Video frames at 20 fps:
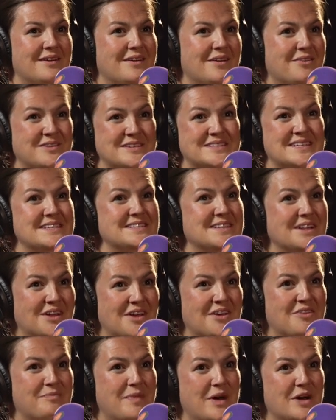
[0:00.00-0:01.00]
obviously it's a
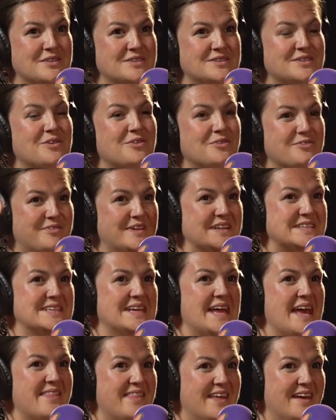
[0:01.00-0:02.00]
lot of bones that all fit
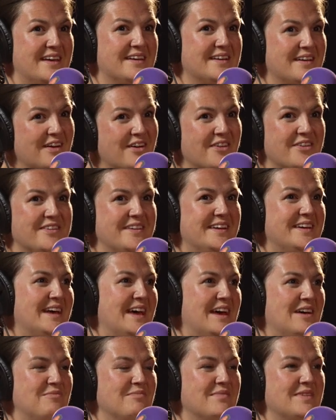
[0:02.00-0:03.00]
together on
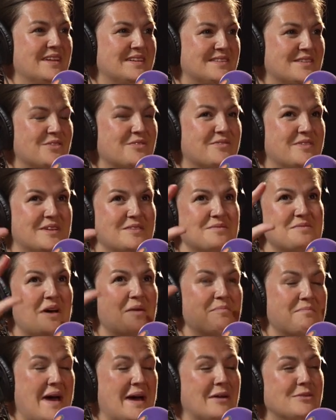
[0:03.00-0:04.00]
um, a sort of a,
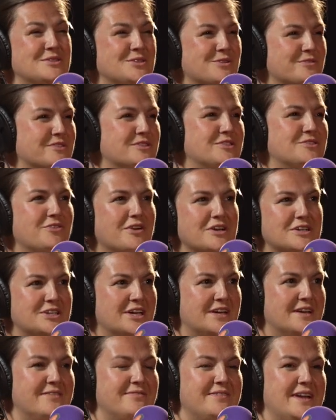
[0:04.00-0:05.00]
a mount or a
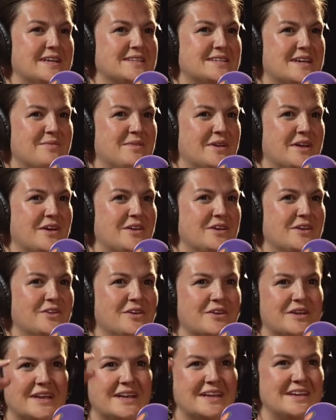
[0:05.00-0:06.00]
structure. If next time we go, you'll
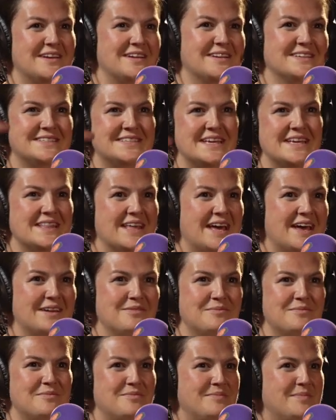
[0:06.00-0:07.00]
look at it, you can see that
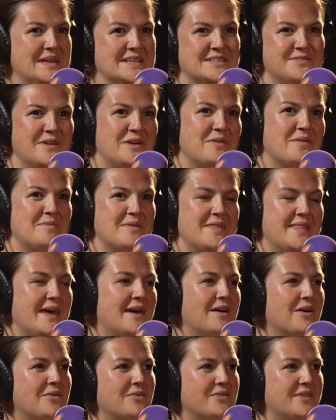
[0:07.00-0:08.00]
piece of equipment
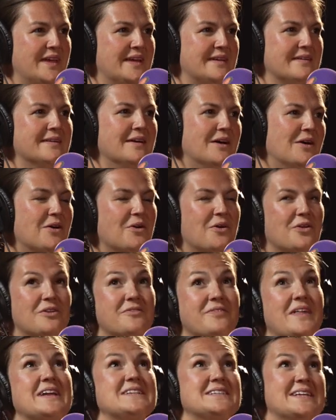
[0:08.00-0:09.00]
there holding all
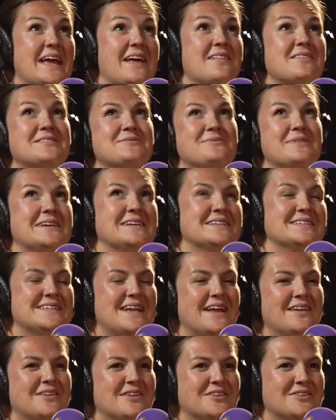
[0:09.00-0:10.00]
of that together so we can
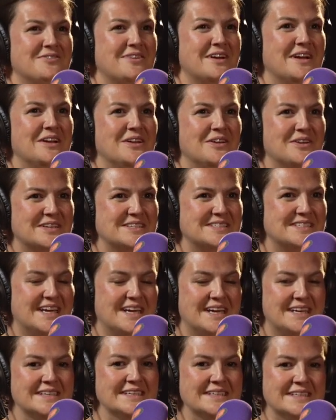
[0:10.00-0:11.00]
stand under it and look at
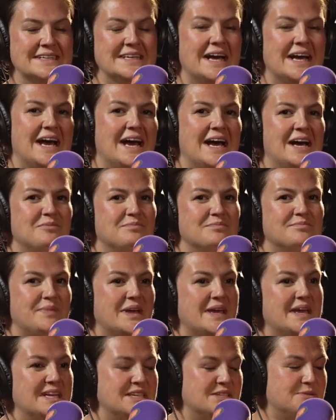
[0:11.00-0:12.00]
it. Um,
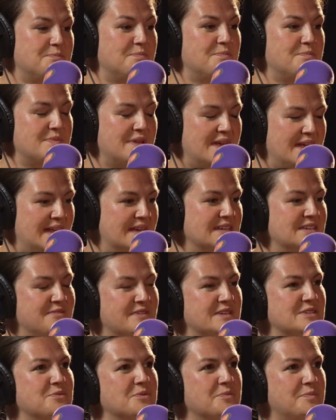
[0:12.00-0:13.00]
but each
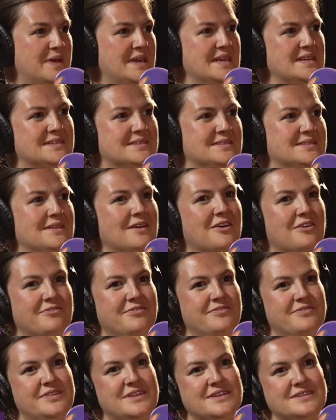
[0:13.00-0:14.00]
individual piece of
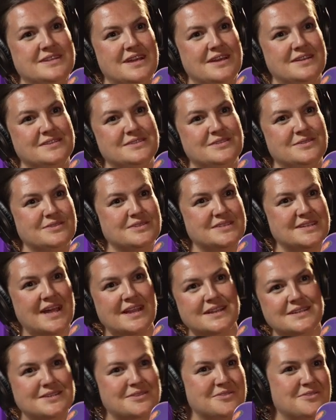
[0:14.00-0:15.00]
the dinosaur
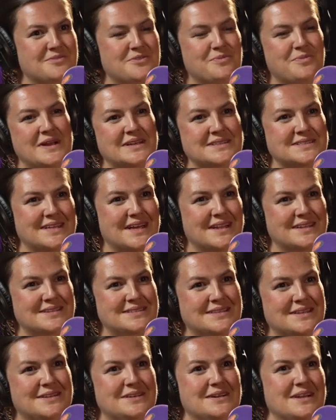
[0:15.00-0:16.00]
skeleton or of the whale
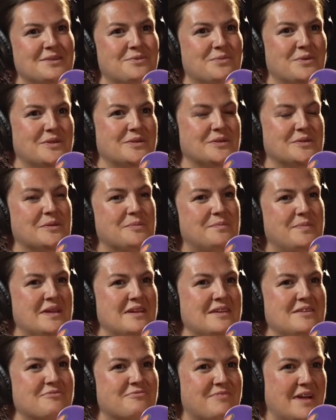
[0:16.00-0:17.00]
skeleton will
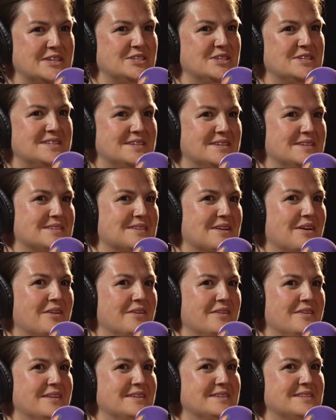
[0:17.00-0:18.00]
be registered
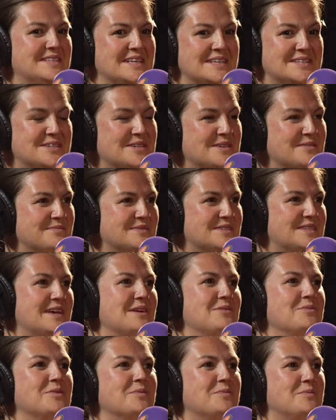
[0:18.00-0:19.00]
on systems.
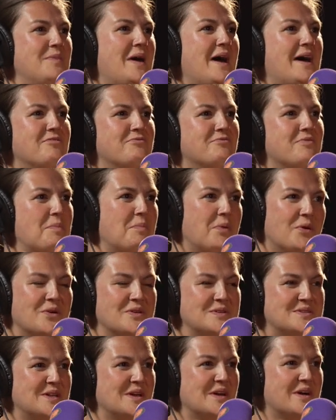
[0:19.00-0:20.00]
It will have
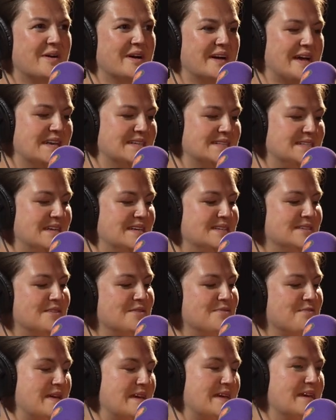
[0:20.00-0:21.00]
reports that go against it so
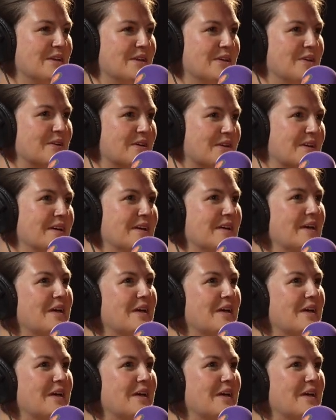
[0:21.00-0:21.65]
that we can look